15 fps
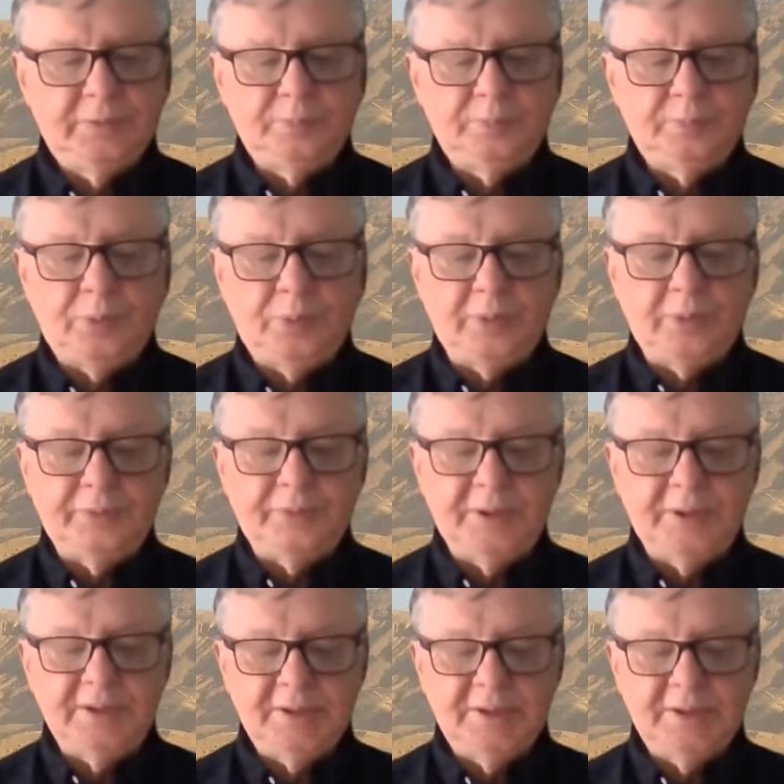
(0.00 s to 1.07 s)

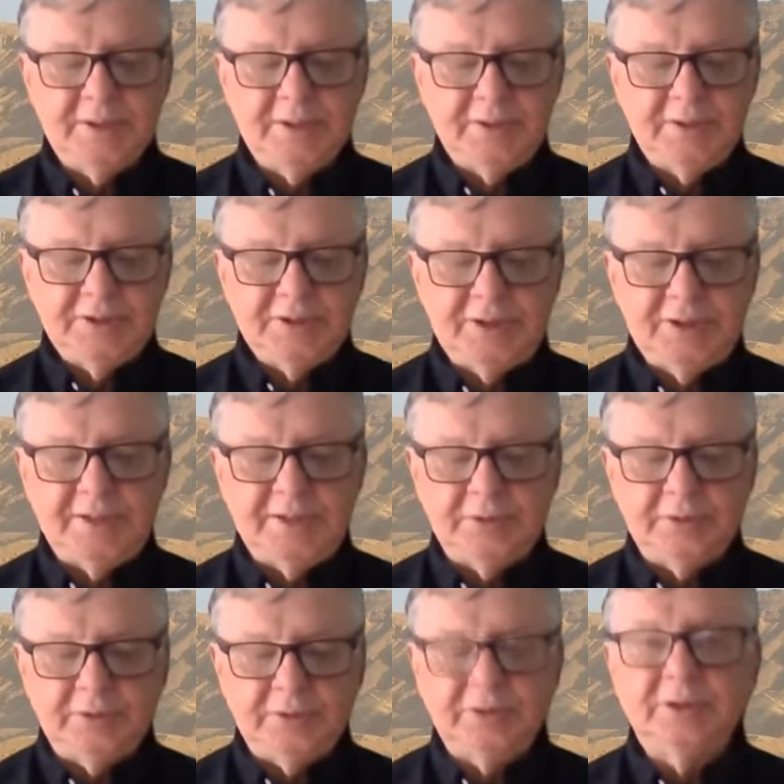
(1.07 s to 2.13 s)
Porphyry states
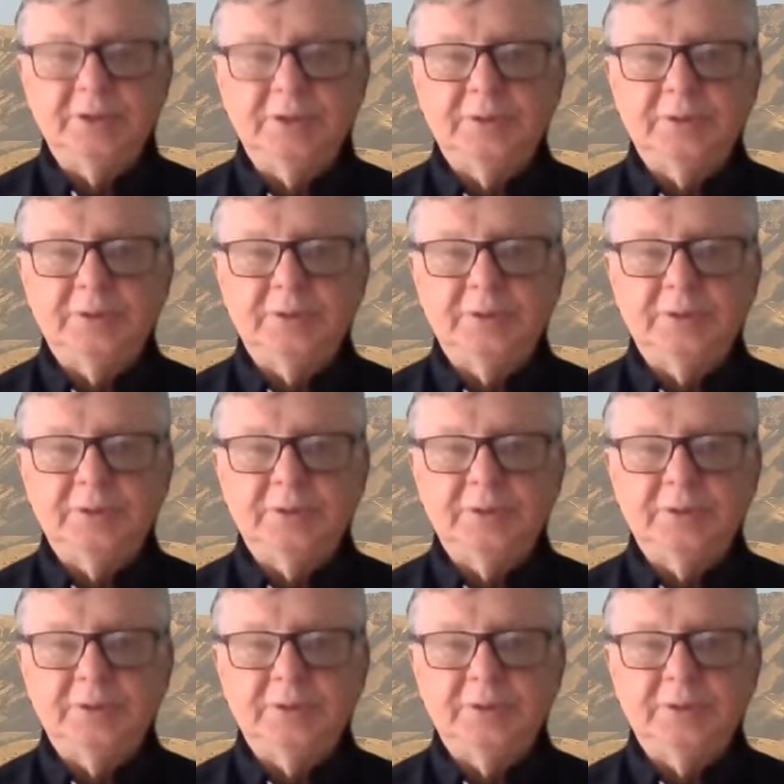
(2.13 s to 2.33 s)
that